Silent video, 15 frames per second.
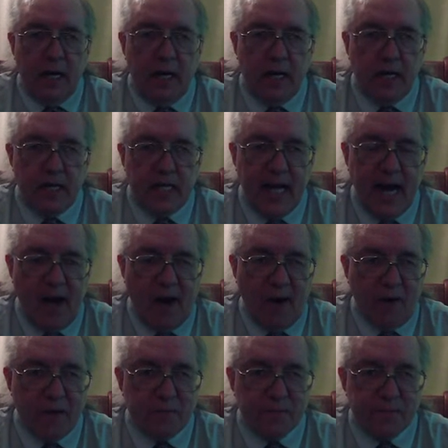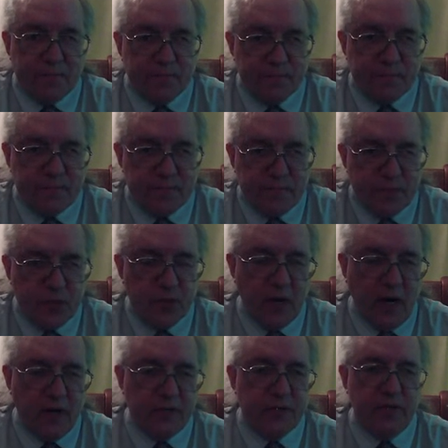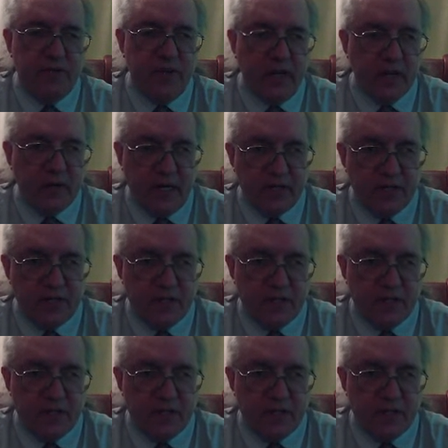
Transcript: Now, to our trivia question.